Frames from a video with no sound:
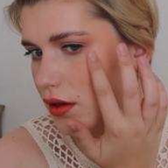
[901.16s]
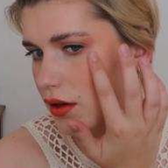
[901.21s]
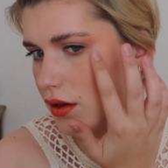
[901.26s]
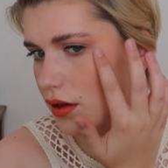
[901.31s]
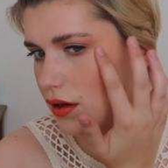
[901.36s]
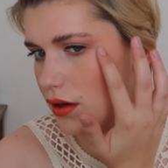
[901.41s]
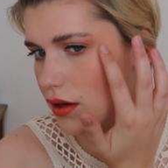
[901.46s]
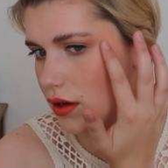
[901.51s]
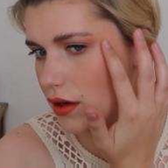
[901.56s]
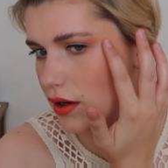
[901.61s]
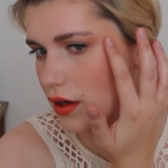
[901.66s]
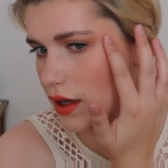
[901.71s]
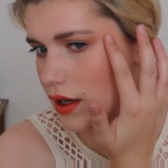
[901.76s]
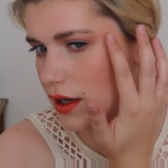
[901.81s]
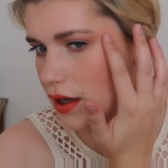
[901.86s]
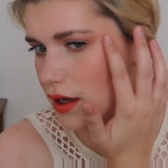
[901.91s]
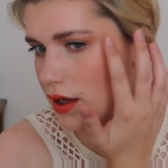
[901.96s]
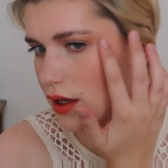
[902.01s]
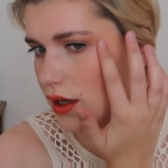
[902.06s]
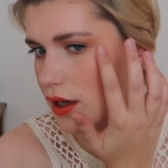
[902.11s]
on the
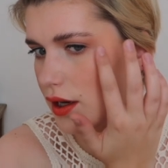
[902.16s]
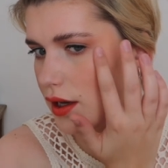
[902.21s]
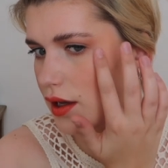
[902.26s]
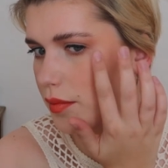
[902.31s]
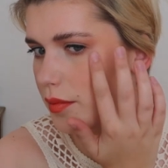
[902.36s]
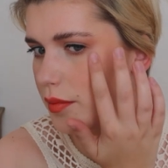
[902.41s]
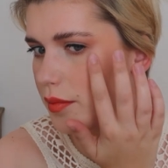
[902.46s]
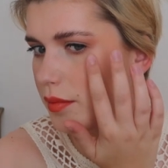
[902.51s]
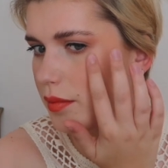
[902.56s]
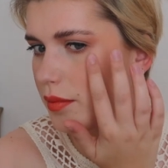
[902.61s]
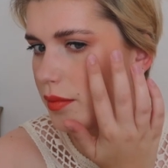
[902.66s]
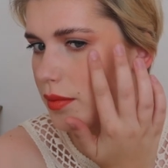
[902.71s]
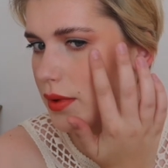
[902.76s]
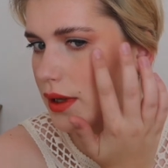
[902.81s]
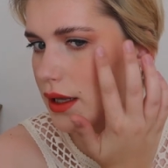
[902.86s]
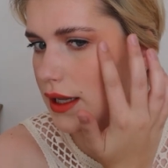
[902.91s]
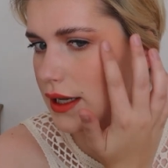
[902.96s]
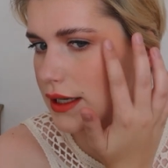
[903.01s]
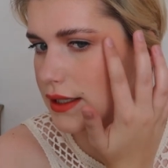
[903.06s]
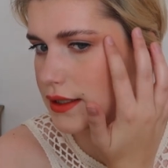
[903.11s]
high
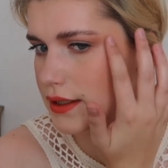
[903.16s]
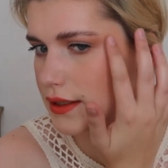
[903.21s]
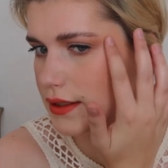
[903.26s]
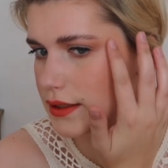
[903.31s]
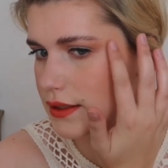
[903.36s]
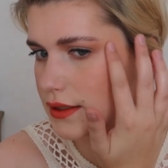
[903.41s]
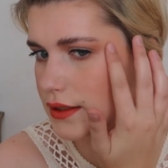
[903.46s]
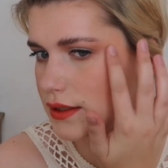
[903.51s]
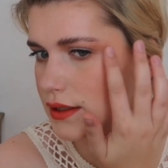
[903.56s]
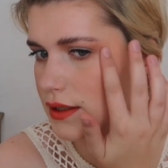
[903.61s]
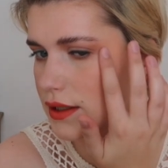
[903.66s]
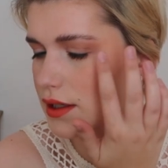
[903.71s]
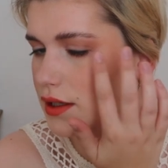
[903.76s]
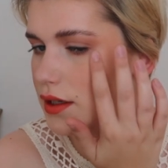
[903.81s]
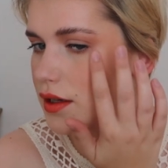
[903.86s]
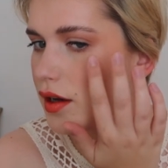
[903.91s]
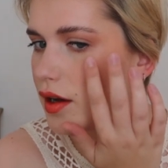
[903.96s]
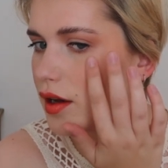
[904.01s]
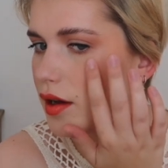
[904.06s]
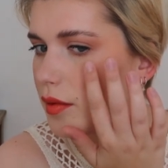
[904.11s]
places,
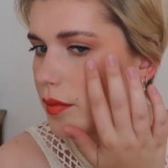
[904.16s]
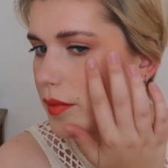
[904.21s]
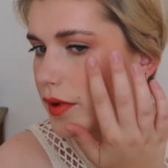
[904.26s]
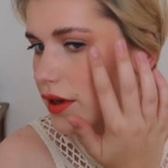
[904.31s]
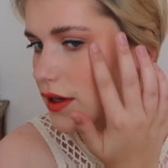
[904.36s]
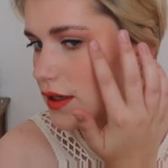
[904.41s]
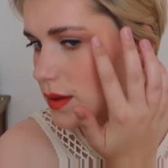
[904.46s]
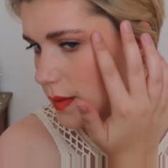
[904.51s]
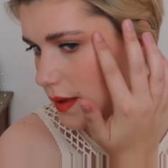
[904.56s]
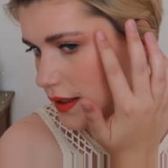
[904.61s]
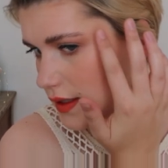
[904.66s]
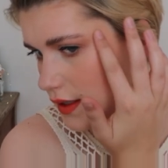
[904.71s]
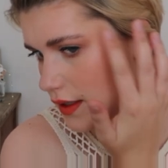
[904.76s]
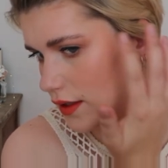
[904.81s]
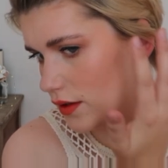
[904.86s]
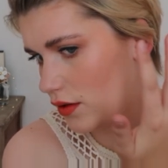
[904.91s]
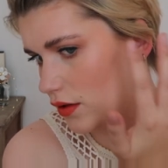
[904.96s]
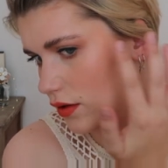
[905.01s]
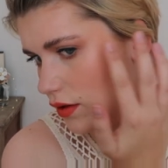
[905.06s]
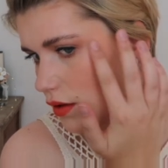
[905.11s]
because my
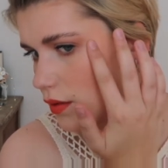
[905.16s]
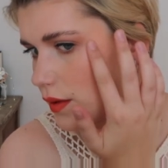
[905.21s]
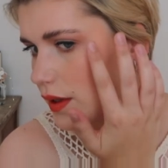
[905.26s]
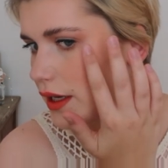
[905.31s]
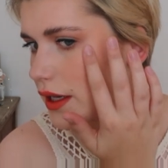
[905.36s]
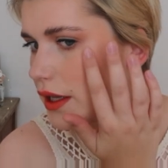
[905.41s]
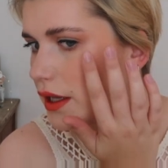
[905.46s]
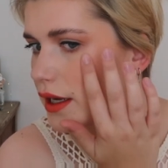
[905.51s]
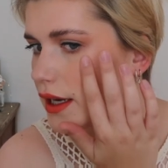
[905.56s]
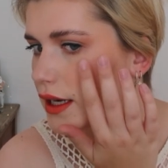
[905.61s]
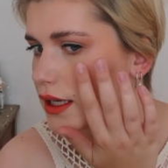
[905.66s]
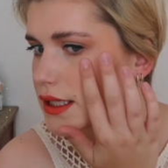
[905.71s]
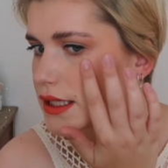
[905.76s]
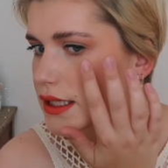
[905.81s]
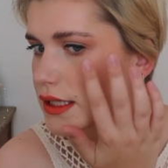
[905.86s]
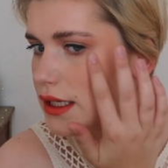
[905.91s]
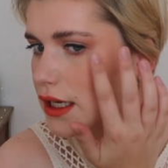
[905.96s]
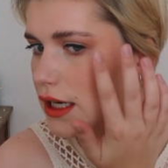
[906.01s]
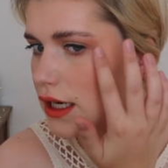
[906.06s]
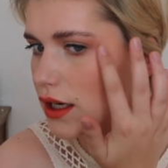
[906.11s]
skin already
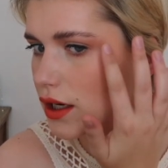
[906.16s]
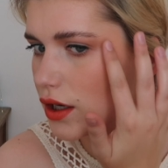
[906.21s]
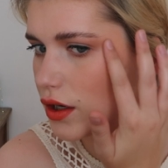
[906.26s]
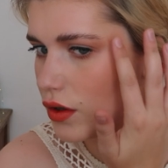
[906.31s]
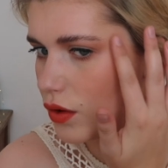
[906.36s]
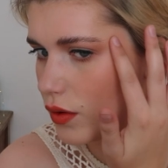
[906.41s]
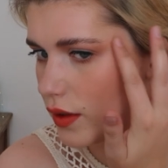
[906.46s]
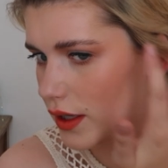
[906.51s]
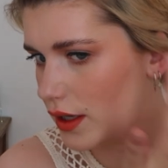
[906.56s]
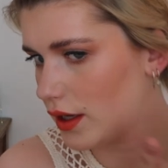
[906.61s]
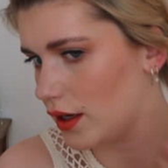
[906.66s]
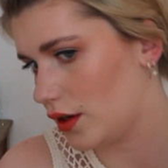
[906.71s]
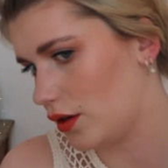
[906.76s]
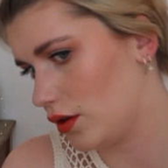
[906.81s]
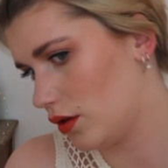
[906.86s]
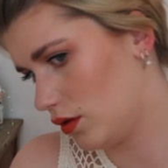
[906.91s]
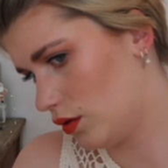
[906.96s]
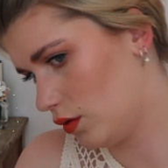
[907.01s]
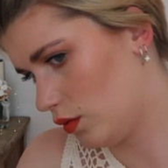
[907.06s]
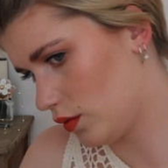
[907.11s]
has that glow and I
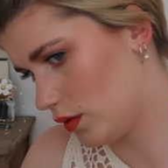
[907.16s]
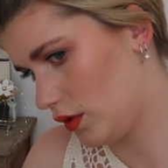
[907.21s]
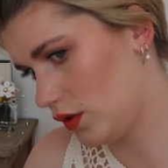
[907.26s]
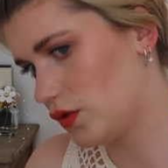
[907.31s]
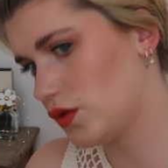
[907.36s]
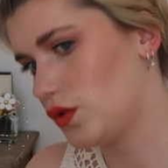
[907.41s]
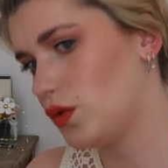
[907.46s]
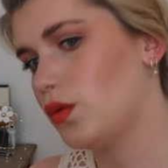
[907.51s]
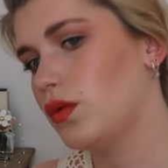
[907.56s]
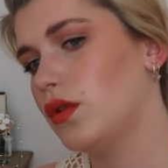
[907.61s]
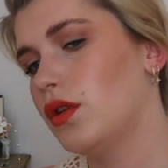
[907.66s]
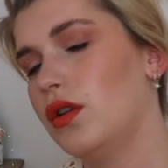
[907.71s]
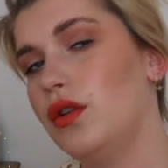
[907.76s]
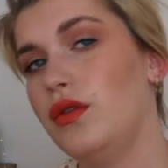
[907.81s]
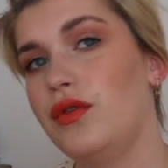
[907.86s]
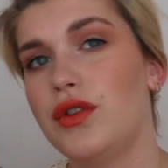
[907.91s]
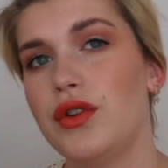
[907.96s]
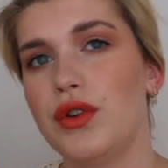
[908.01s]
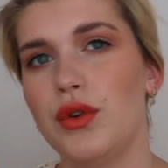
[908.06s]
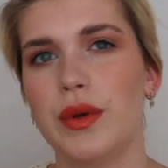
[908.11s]
don't want to
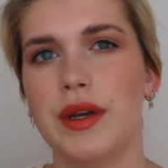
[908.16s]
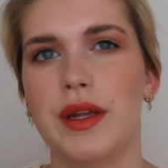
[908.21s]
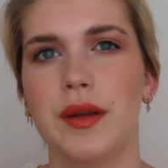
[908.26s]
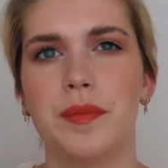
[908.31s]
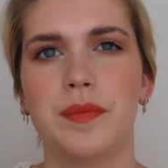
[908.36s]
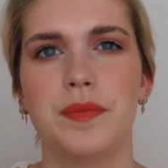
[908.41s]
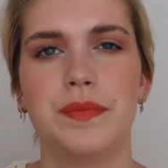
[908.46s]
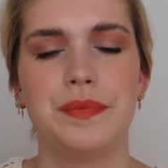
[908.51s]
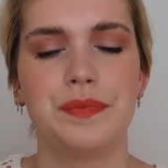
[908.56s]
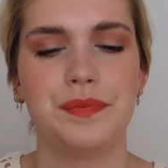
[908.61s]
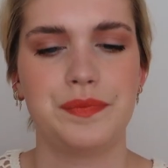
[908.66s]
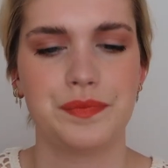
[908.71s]
overdo it.